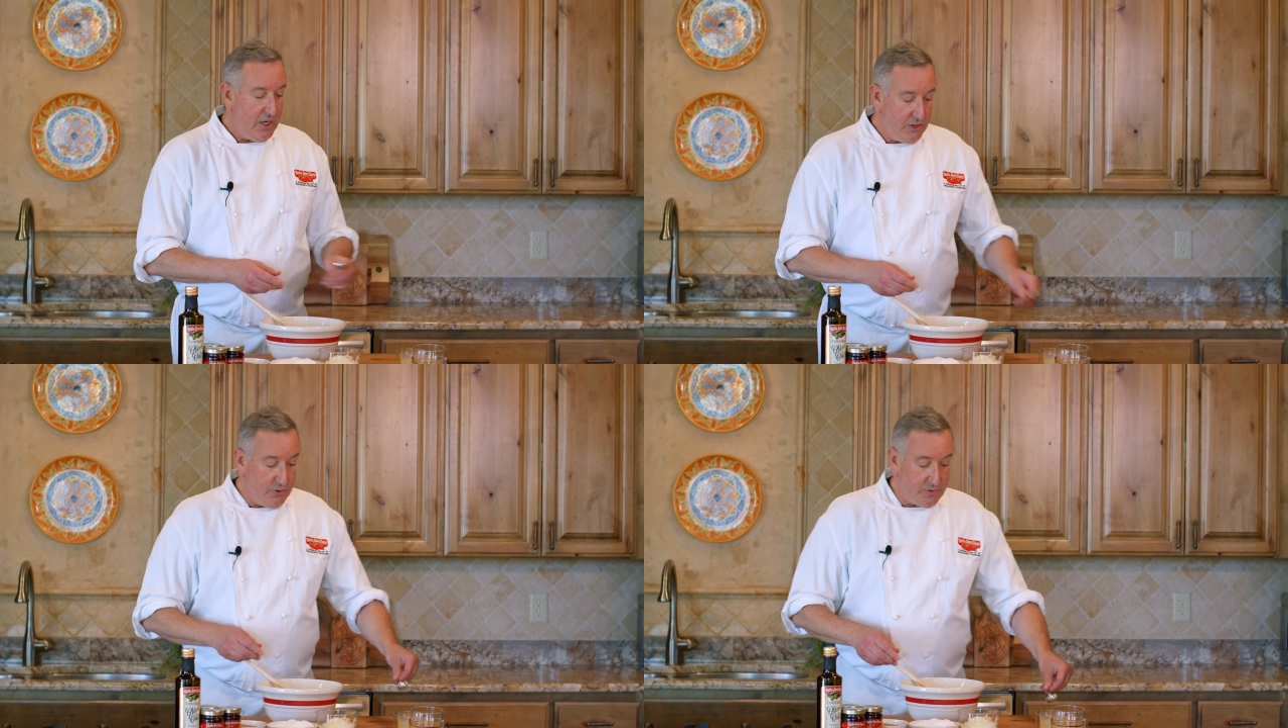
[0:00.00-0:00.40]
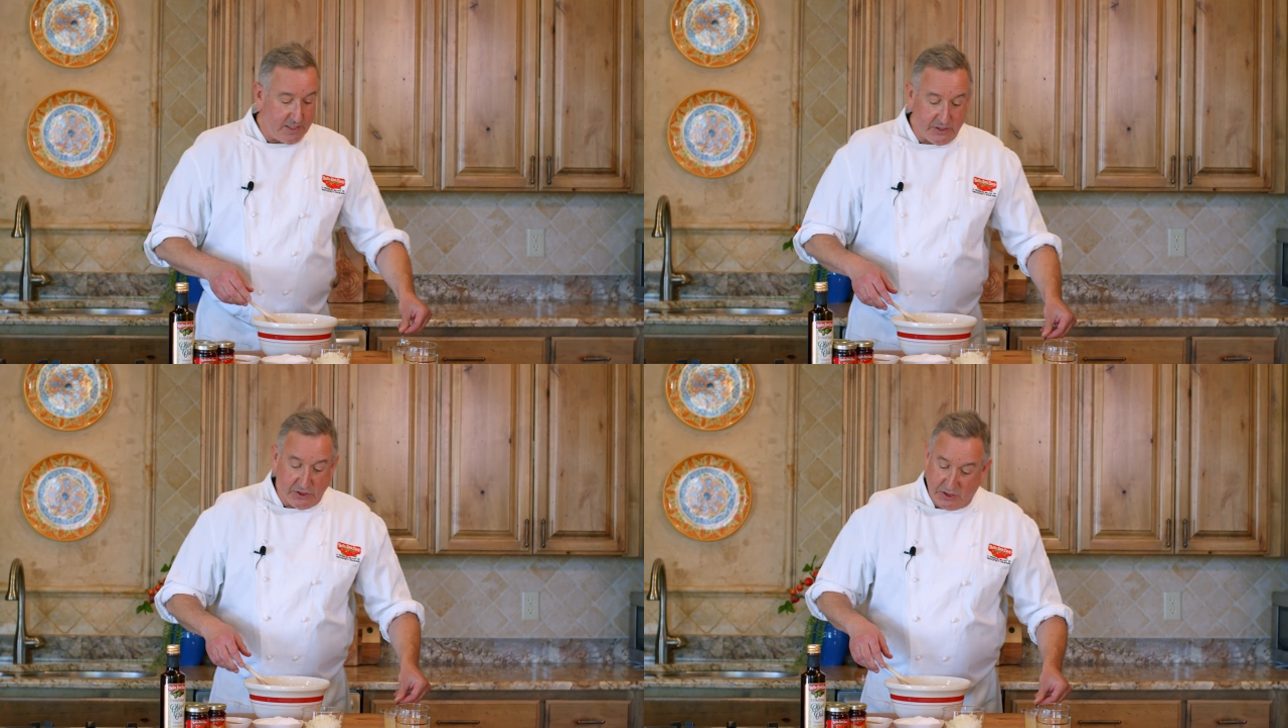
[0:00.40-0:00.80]
You
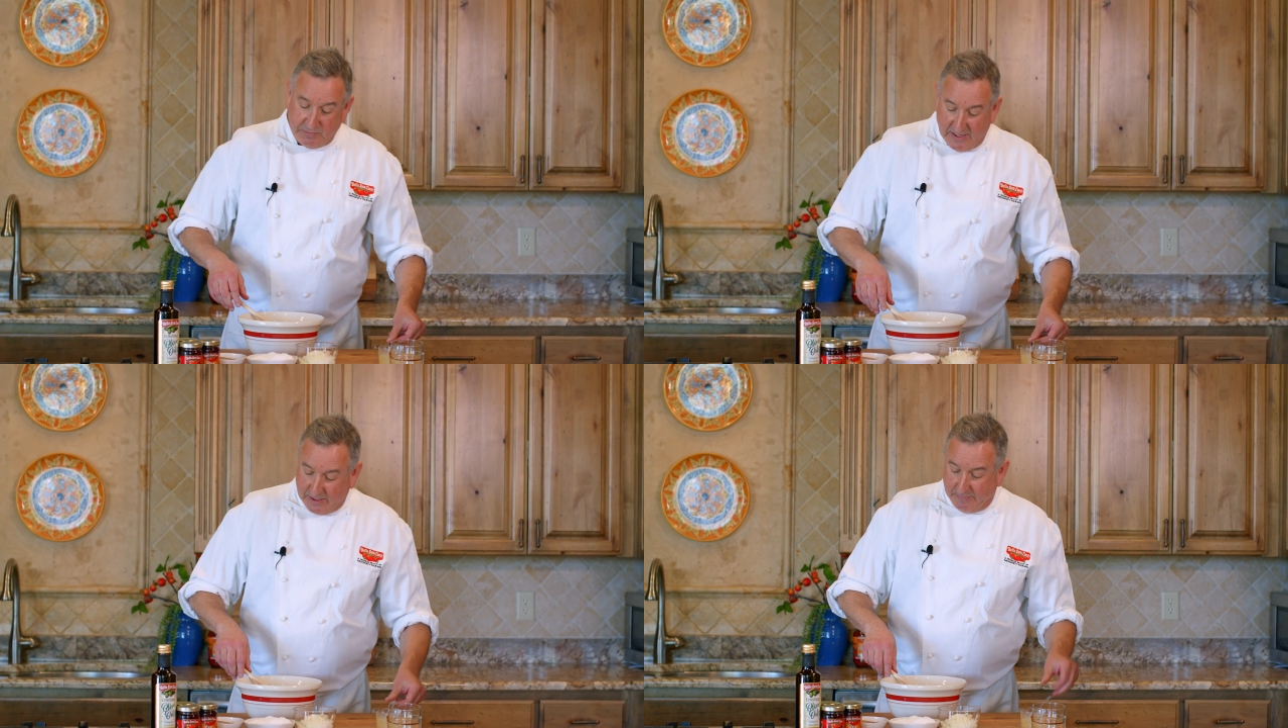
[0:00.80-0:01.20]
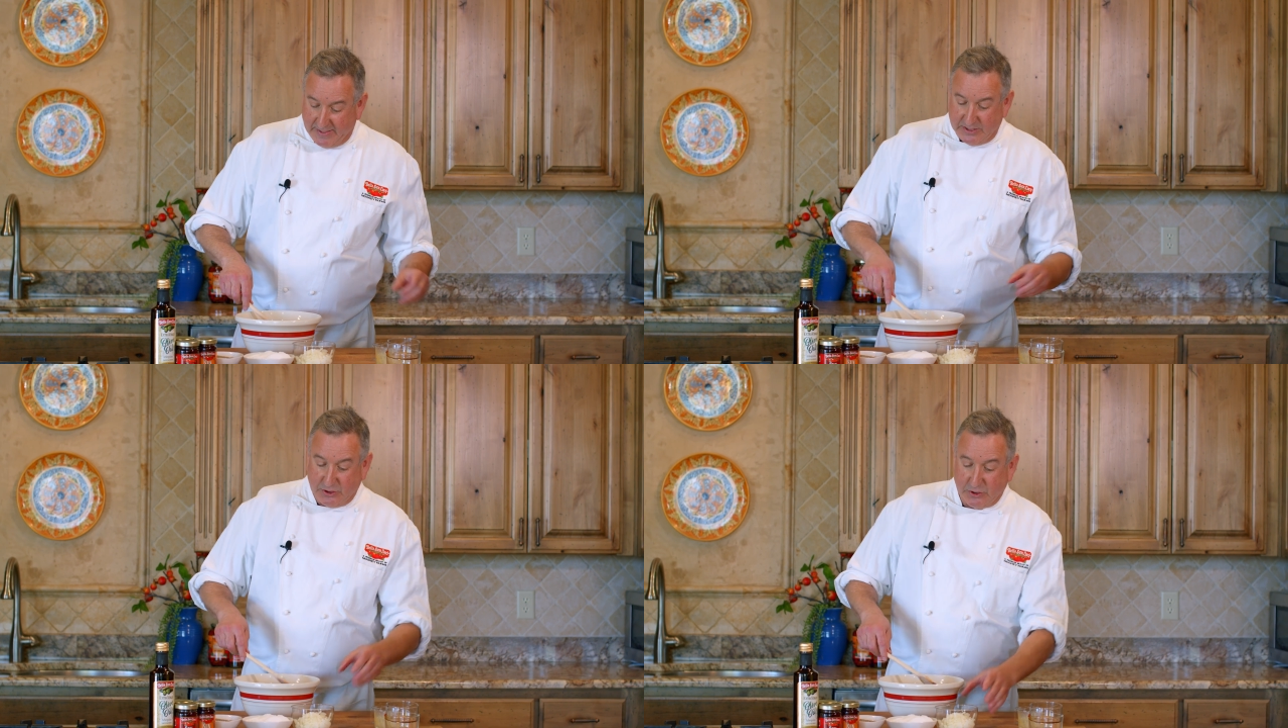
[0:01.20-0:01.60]
can just make a
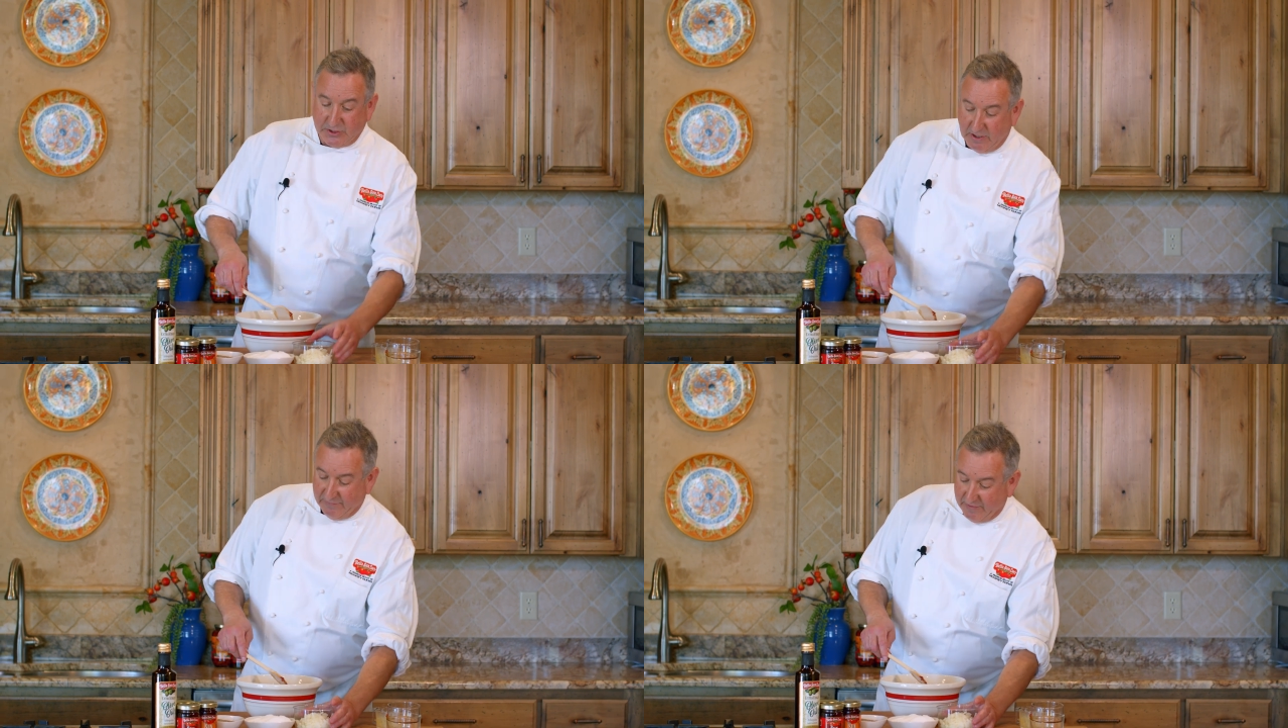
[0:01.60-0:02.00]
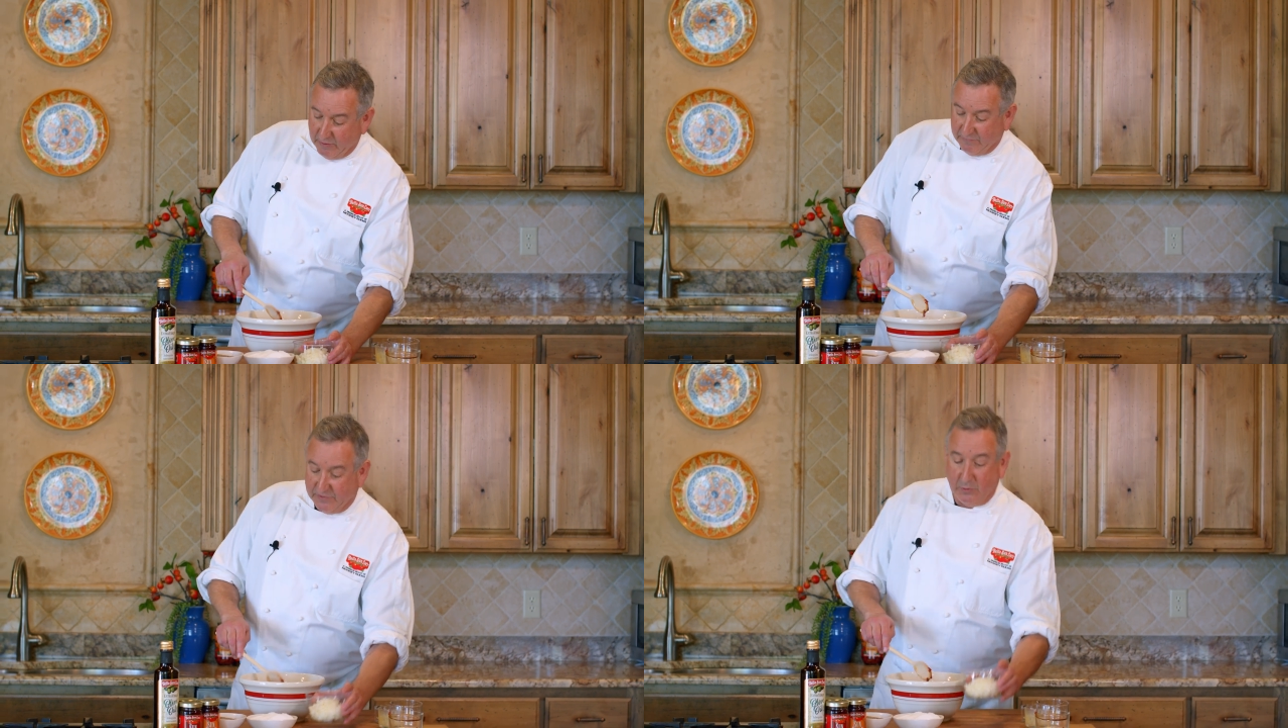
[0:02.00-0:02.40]
paste yourself,
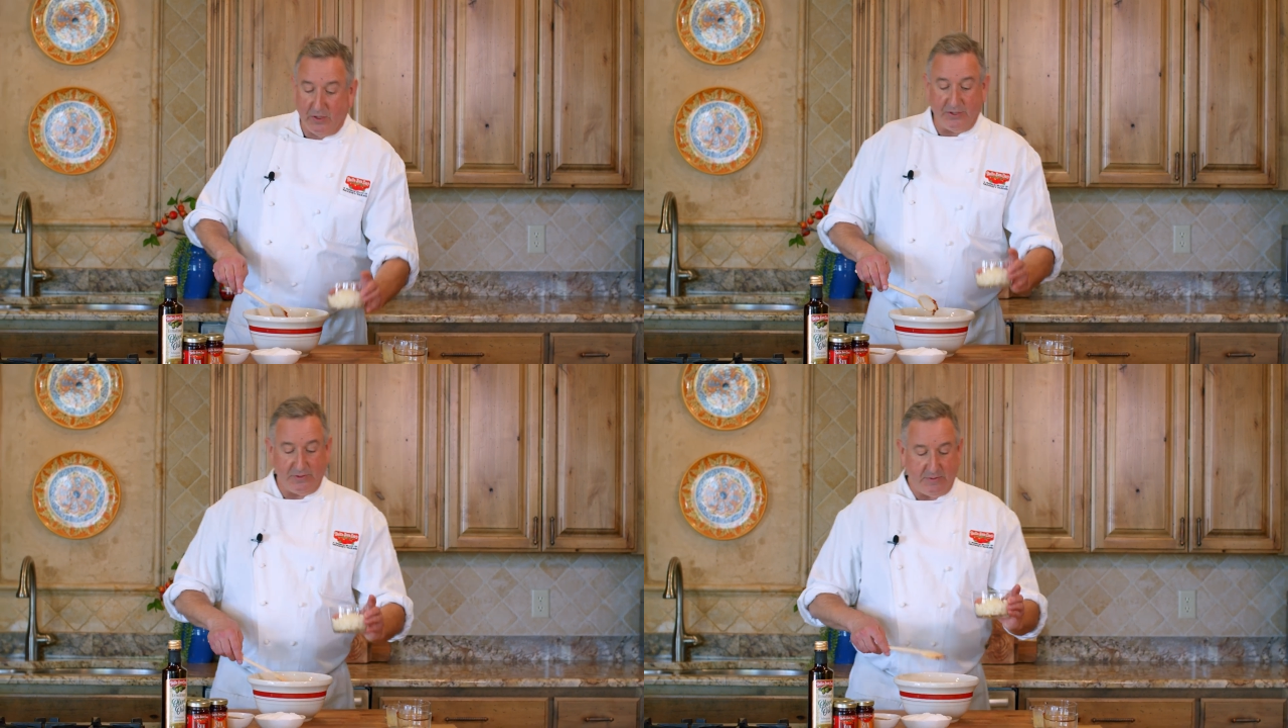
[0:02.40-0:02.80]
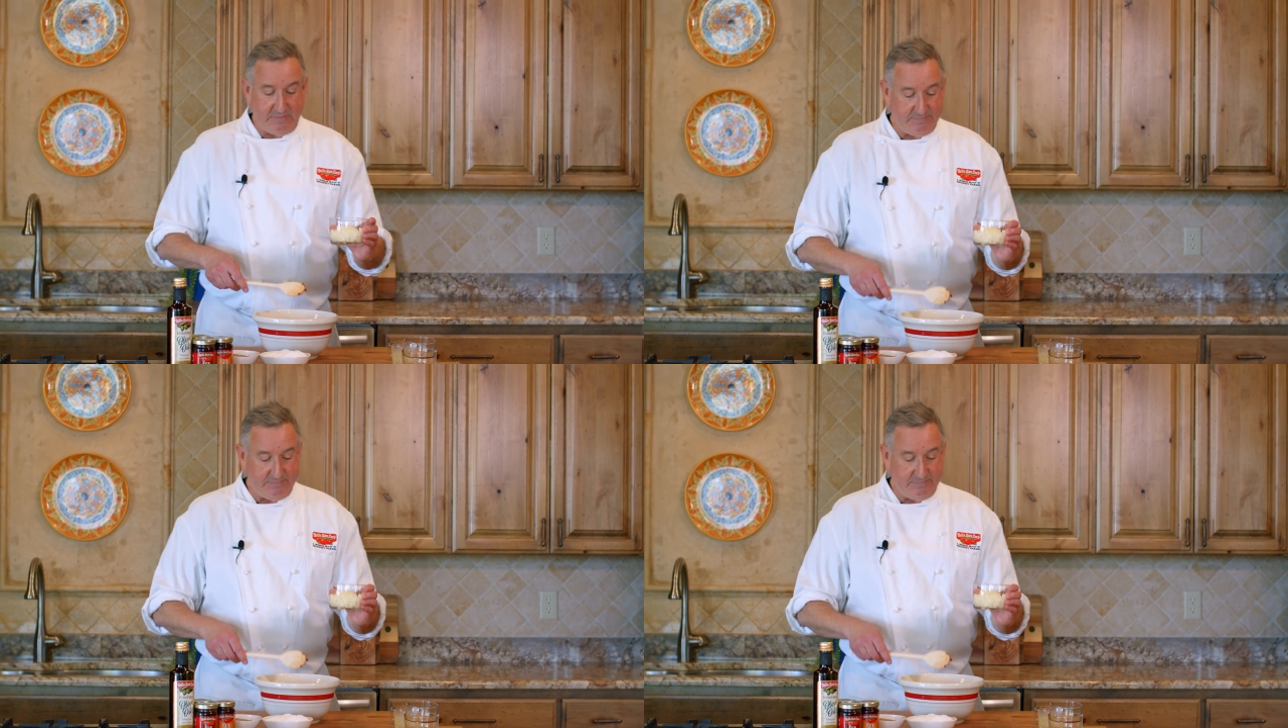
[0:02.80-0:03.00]
however you want to do